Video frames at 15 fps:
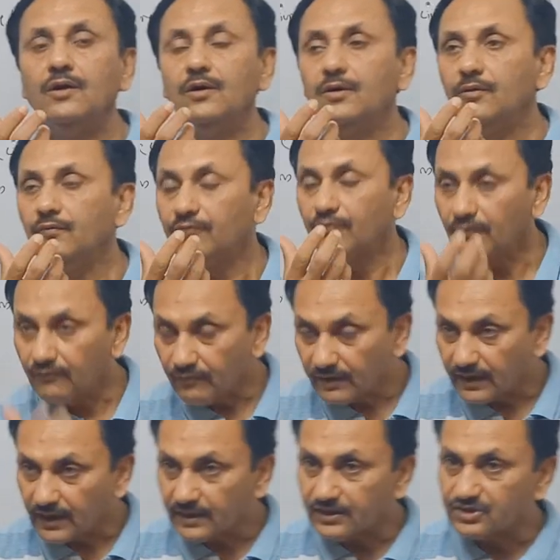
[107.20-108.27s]
from
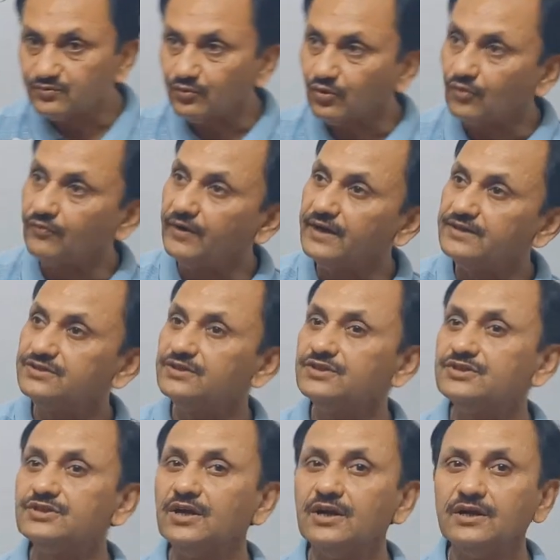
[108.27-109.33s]
where the sporophytes had
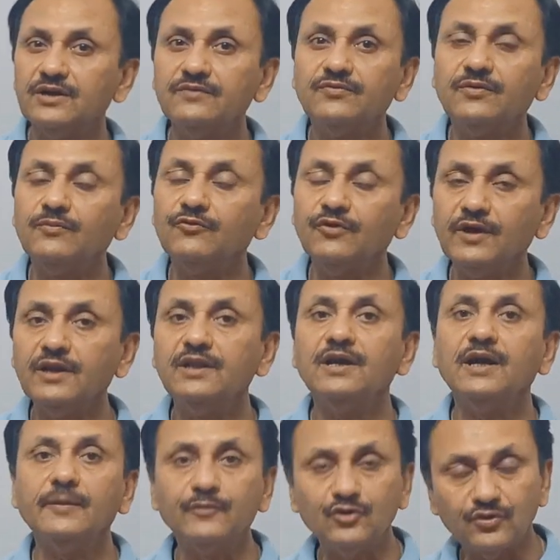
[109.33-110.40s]
started, from where the
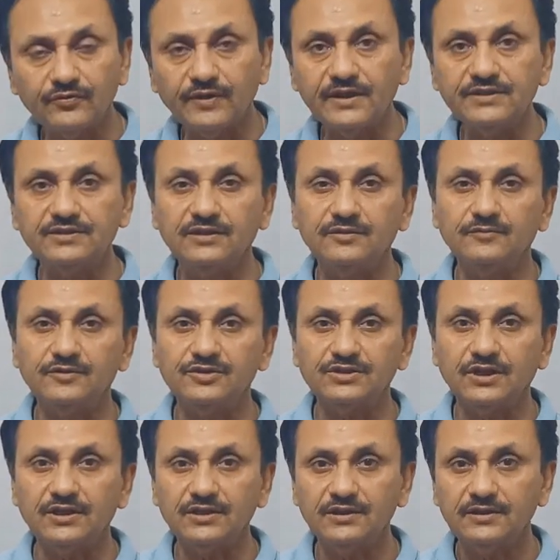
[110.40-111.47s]
gametophytes had been
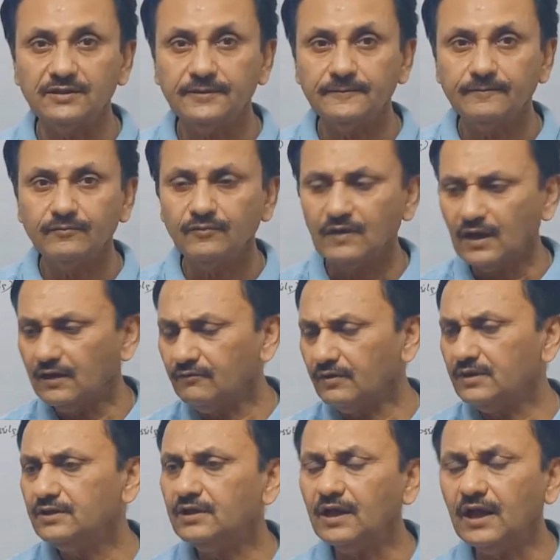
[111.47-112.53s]
started, and what is
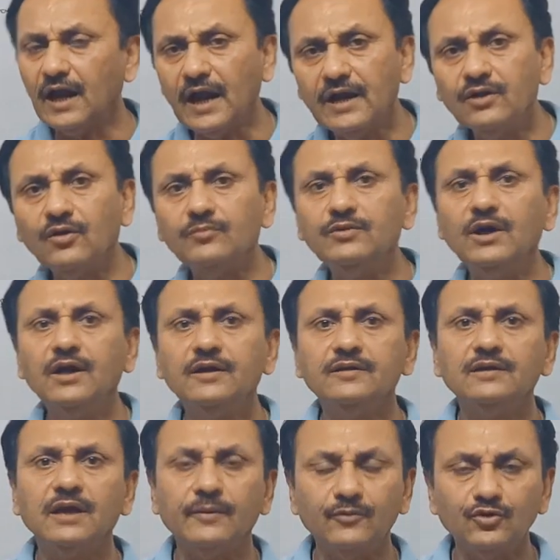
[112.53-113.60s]
the end of the
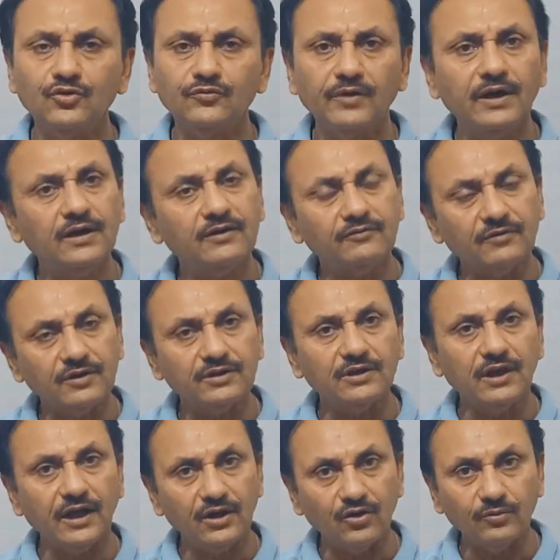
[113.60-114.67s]
gametophyte and what is the
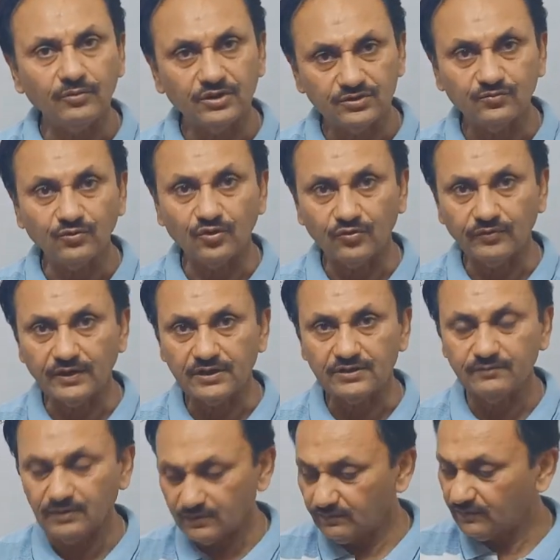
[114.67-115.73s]
end of the sporophytes.
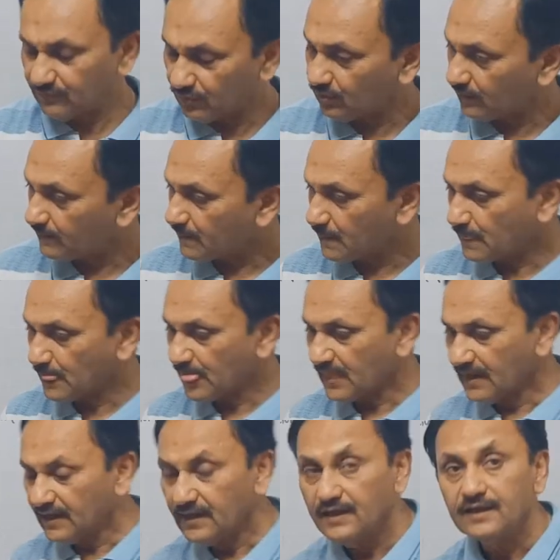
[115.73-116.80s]
But before
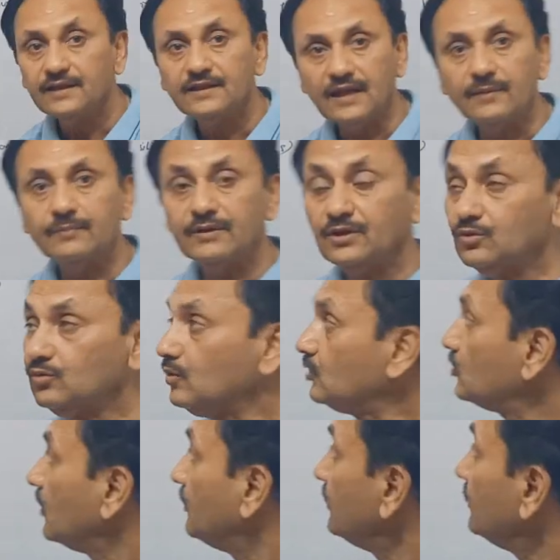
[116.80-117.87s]
that particular topic, we